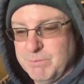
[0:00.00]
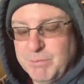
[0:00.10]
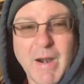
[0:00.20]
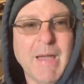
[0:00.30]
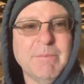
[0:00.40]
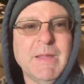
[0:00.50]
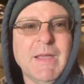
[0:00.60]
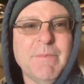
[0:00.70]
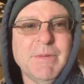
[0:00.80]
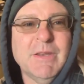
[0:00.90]
prop me
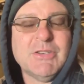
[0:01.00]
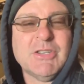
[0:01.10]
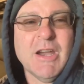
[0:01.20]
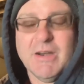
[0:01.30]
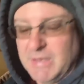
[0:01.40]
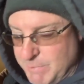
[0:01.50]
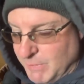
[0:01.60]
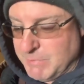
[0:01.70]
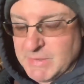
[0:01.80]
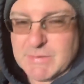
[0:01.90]
up in the chair and they
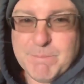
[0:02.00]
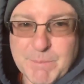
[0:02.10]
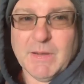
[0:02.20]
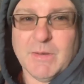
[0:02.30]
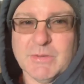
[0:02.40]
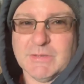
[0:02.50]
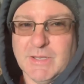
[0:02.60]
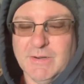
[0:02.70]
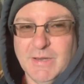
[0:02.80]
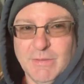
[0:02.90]
put a bunch of pillows
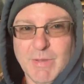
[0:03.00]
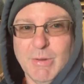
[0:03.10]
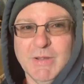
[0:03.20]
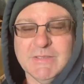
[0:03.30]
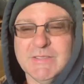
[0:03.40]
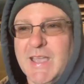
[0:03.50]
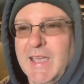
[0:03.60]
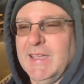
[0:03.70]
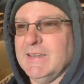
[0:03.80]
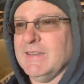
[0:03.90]
underneath my one
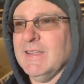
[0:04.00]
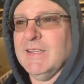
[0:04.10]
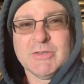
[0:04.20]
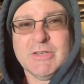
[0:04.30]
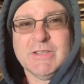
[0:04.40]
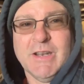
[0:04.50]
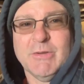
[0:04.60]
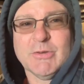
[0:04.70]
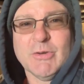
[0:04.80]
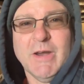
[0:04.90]
side. And she said I
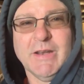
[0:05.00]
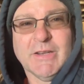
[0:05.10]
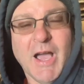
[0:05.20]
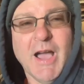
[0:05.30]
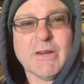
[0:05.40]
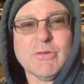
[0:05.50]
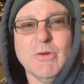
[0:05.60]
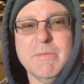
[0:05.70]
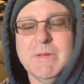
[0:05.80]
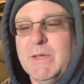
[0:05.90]
was trying to talk
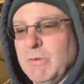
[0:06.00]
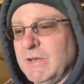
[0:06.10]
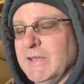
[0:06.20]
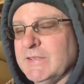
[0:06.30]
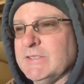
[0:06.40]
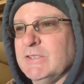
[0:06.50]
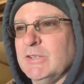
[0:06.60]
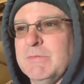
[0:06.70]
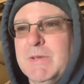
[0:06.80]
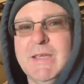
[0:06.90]
to them and they wouldn't listen
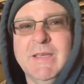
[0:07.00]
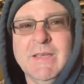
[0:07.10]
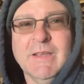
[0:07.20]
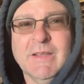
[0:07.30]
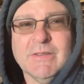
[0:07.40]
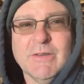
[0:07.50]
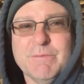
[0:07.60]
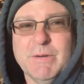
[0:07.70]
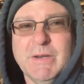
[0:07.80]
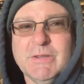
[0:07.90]
to me. So
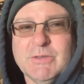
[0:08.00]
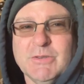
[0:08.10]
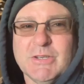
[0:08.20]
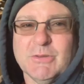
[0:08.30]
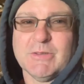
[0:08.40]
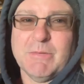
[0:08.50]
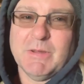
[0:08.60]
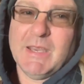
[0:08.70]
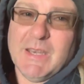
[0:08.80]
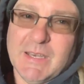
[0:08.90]
pretty soon she goes, I'm
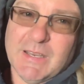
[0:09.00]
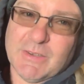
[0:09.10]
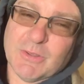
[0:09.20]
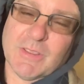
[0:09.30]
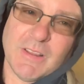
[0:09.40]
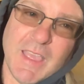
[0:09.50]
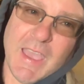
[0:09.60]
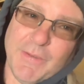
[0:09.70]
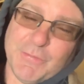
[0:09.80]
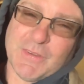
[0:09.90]
leaning to the
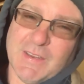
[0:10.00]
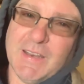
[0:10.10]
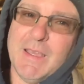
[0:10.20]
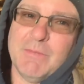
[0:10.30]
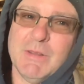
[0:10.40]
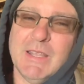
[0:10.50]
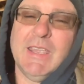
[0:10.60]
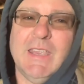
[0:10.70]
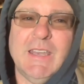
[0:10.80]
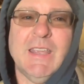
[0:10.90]
left and I'm
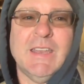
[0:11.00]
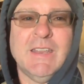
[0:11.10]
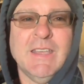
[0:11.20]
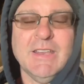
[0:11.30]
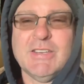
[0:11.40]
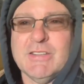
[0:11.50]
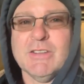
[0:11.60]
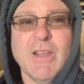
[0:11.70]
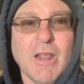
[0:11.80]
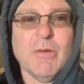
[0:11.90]
leaning. And she
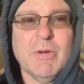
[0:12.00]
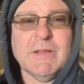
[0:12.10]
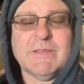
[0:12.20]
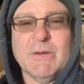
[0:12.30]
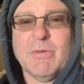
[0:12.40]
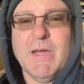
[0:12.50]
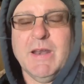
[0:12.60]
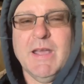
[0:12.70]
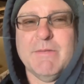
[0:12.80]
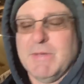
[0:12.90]
said all at once they
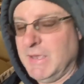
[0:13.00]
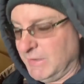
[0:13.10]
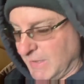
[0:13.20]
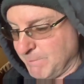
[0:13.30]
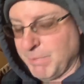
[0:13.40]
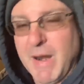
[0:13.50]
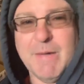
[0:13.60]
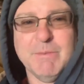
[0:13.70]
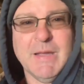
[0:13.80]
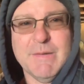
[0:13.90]
run up and they
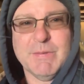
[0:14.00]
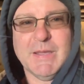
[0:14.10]
prop me up